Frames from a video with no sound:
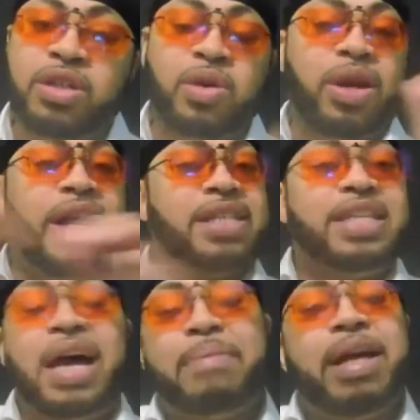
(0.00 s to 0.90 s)
So the next
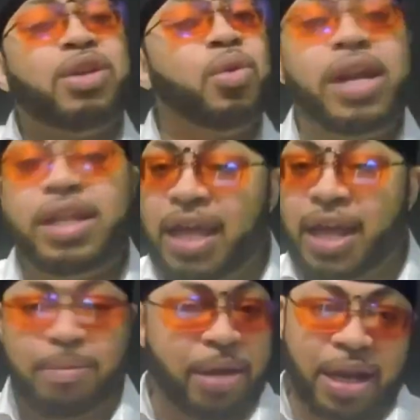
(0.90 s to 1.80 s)
time I do
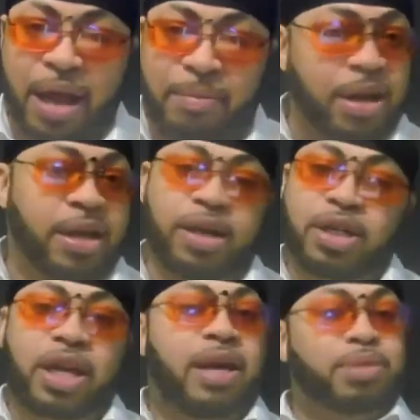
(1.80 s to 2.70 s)
anything, meaning I'm gonna get a
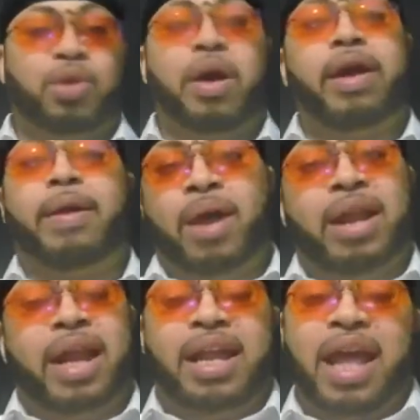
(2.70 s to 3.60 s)
damn strike. Like
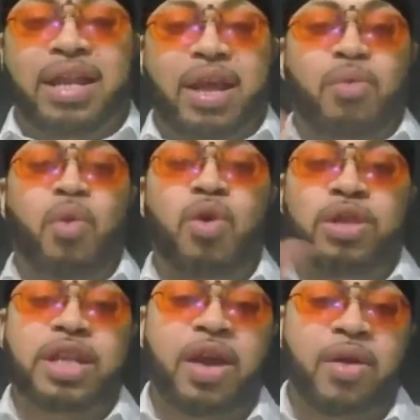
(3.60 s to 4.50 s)
it ain't like that warning
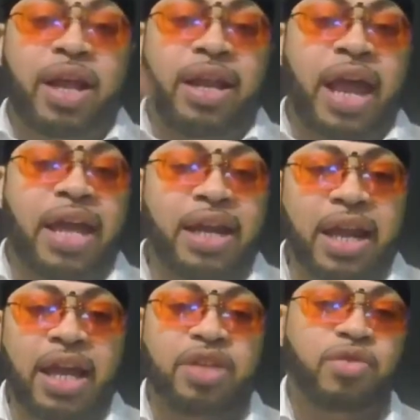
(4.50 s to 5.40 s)
is there, and then 90
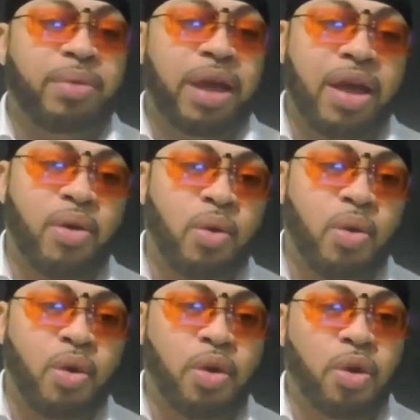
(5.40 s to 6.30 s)
days from now,
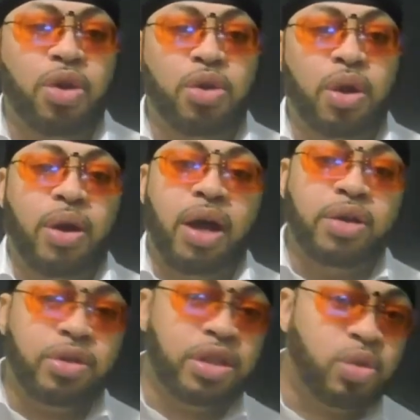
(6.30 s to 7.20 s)
or you know,
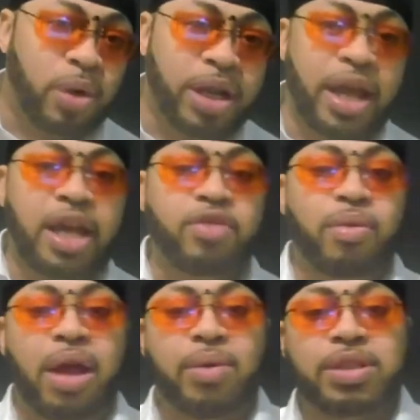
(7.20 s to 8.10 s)
120 days
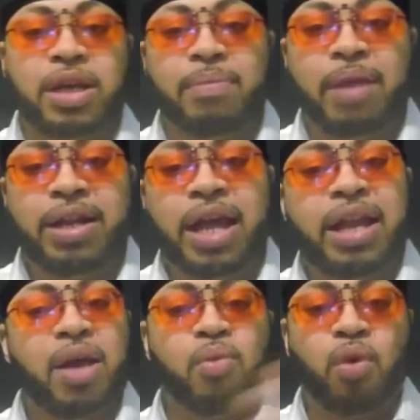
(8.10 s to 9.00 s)
from now, or something like
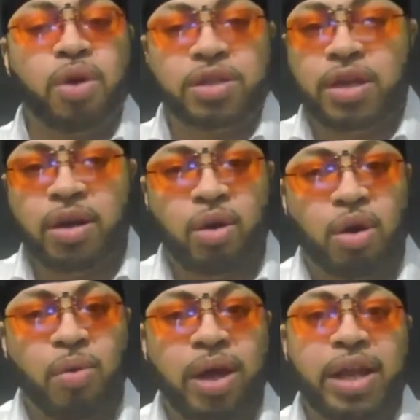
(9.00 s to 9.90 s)
that, that warning is gonna
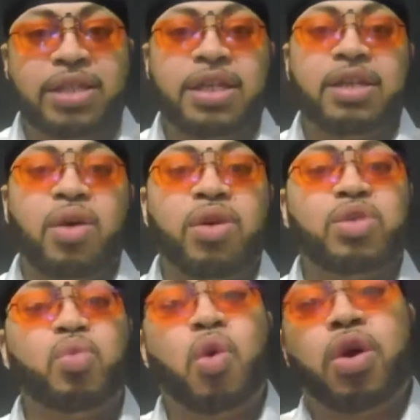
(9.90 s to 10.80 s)
go away. They say no,
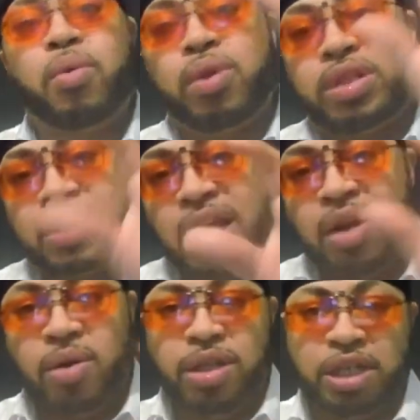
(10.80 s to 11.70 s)
this warning will
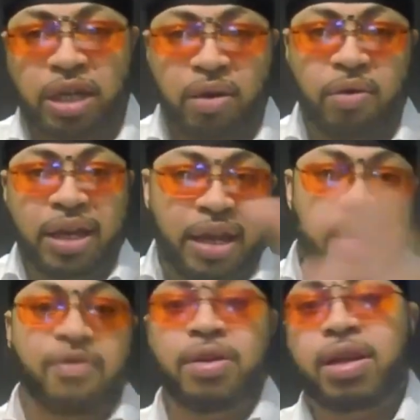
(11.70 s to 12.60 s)
stay on the channel
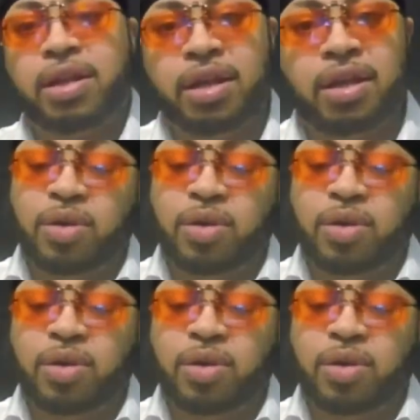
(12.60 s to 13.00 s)
indefinitely.